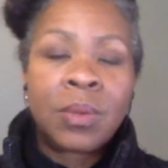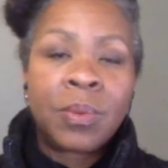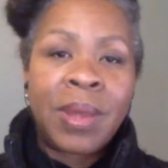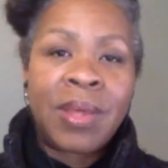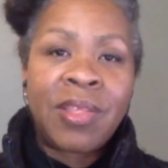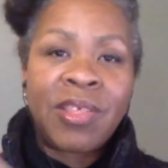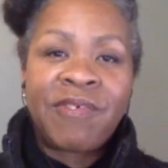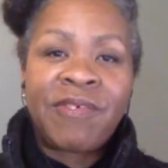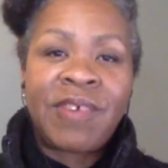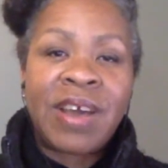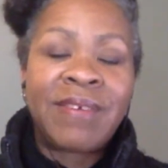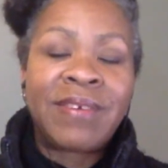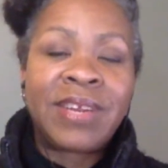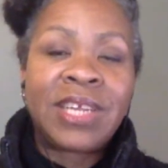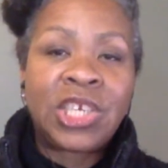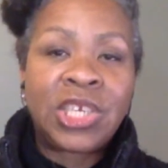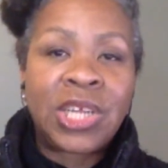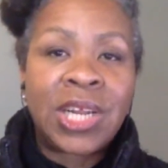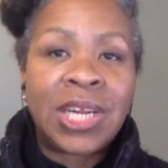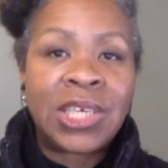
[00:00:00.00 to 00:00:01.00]
We have the
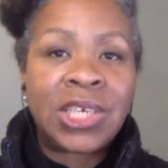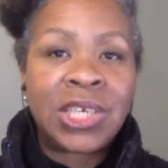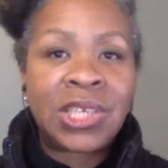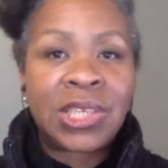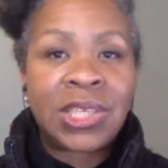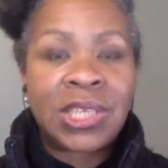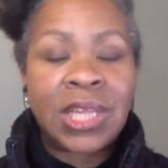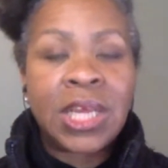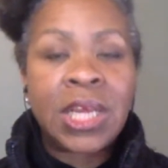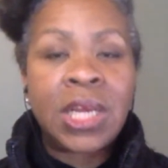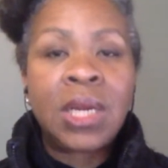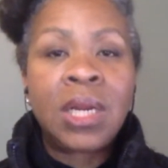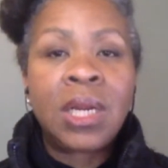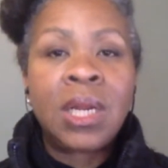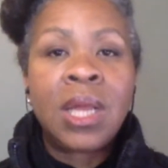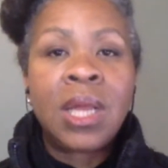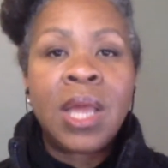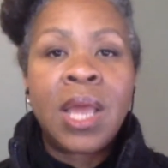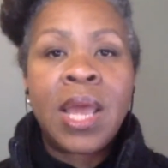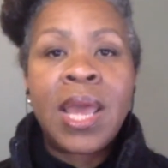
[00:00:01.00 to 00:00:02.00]
5-day challenges there,
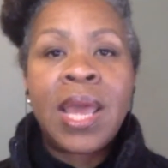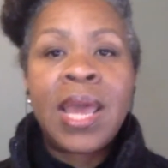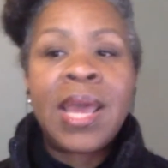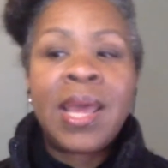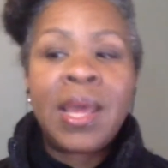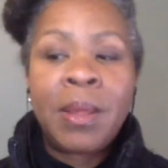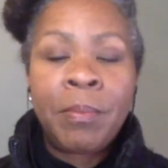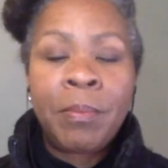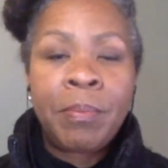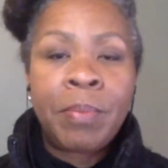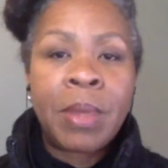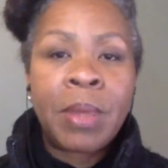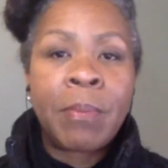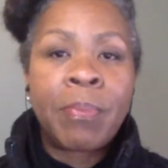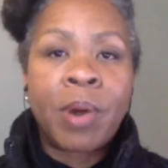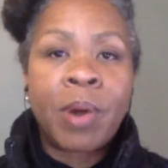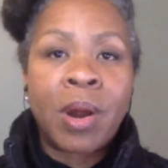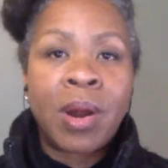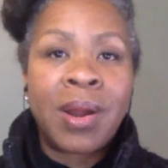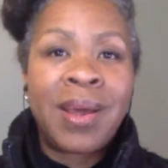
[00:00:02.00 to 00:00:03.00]
and be a
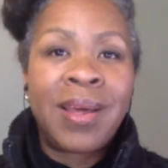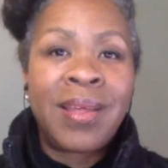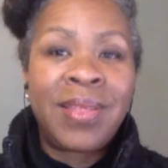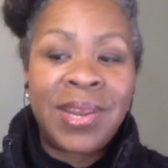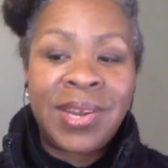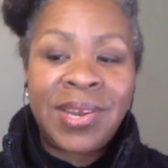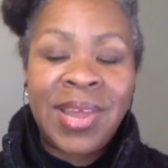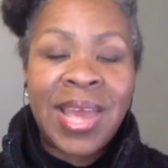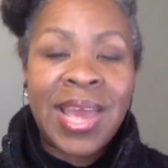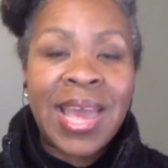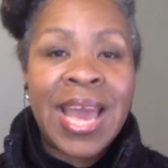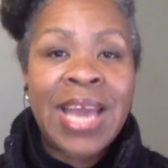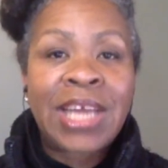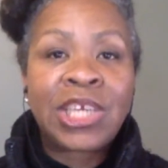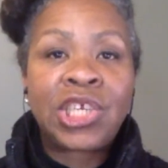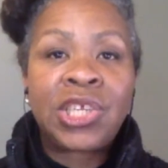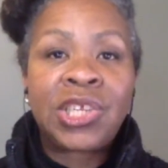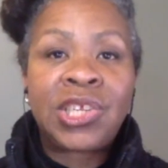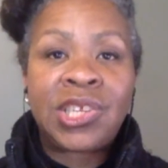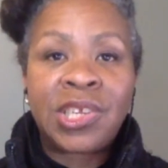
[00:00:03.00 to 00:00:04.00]
part of the Take
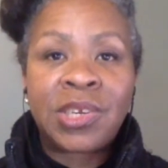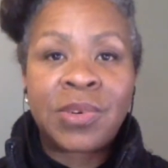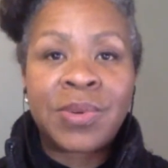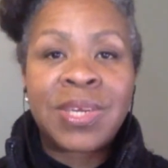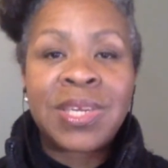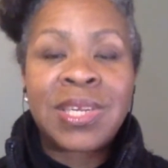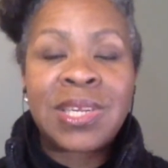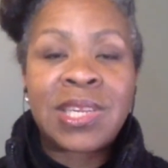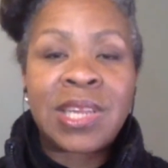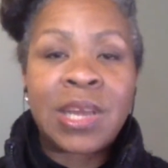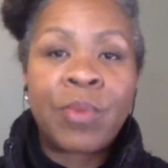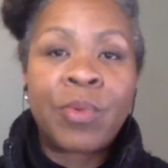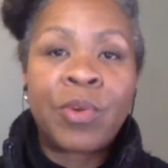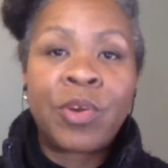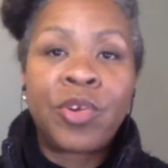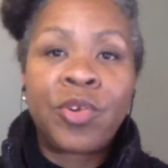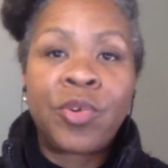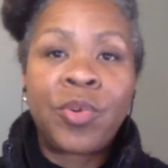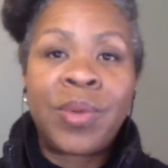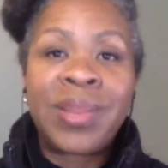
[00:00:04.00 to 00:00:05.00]
Action series that we're
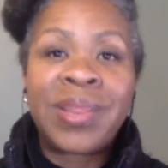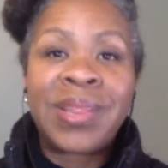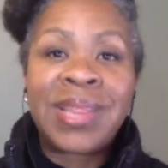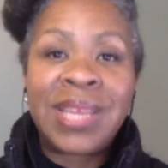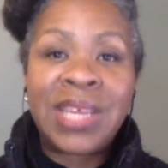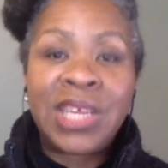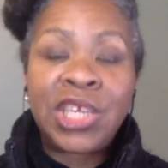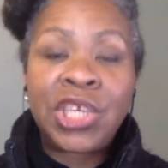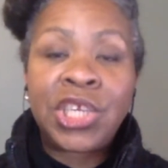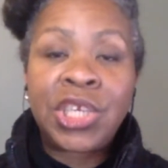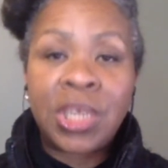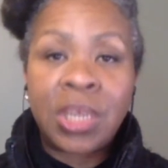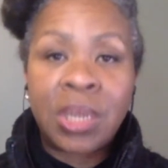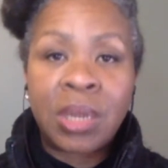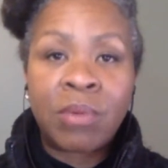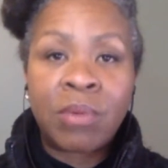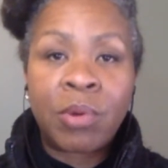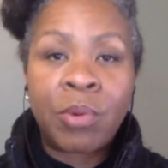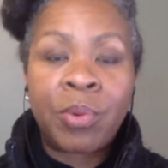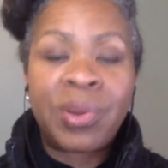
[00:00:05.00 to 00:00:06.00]
doing this
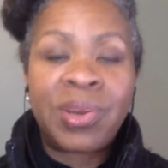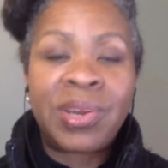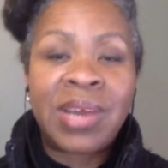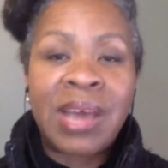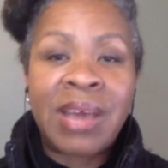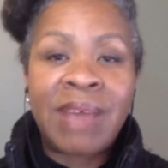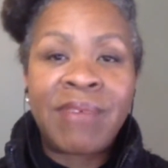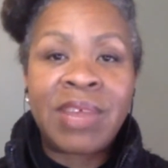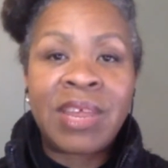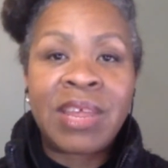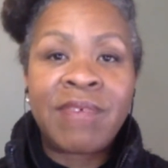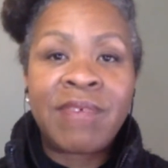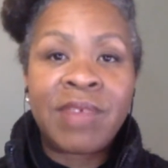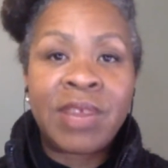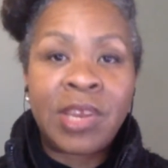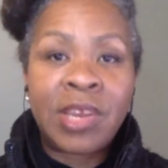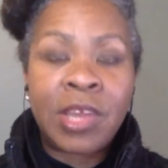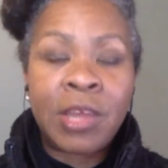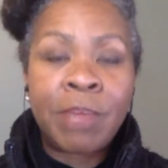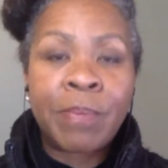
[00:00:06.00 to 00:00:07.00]
year, where we're diving even
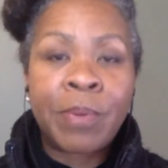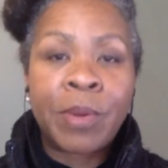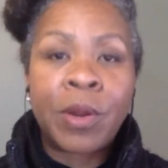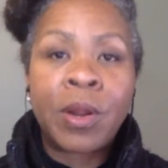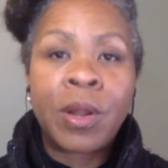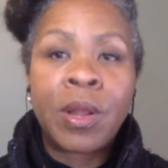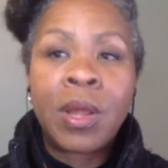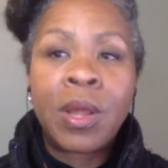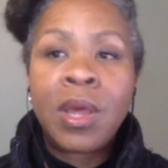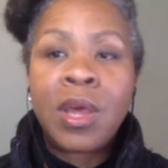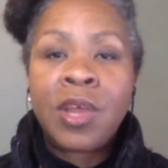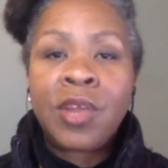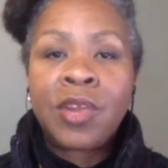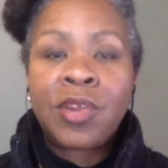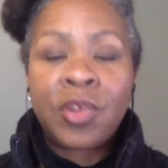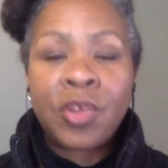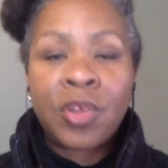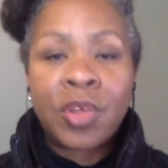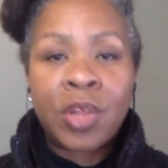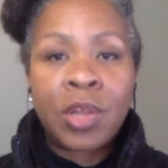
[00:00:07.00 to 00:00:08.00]
deeper
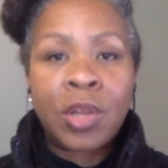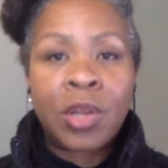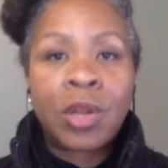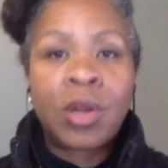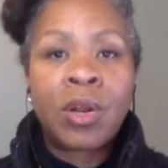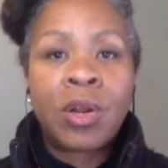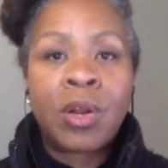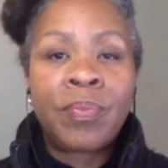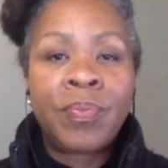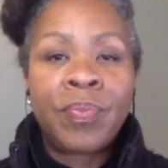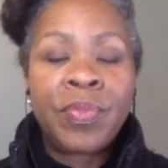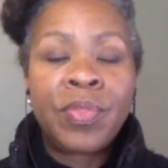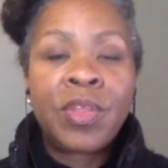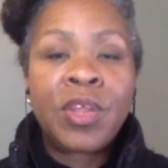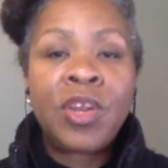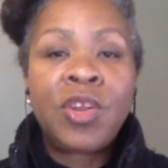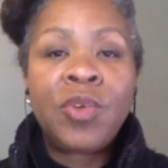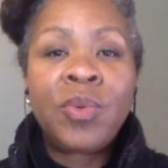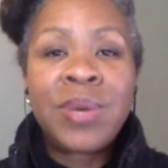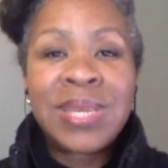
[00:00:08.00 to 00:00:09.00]
so you can learn
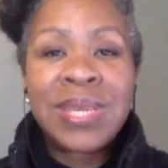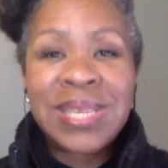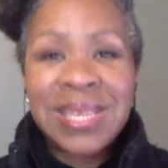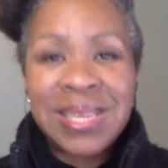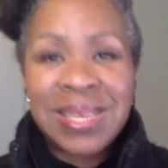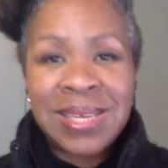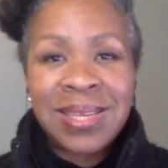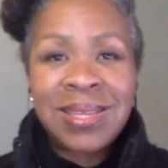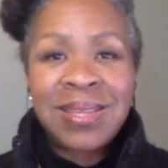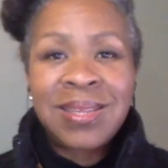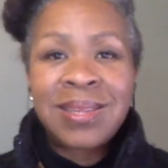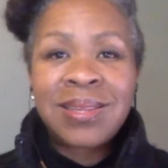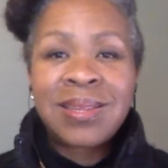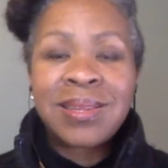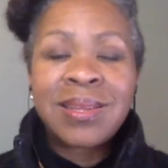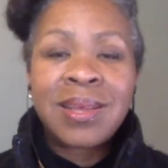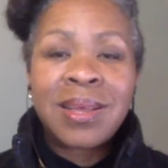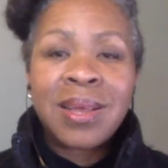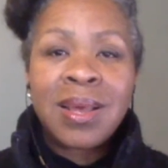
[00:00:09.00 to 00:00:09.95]
the nuances,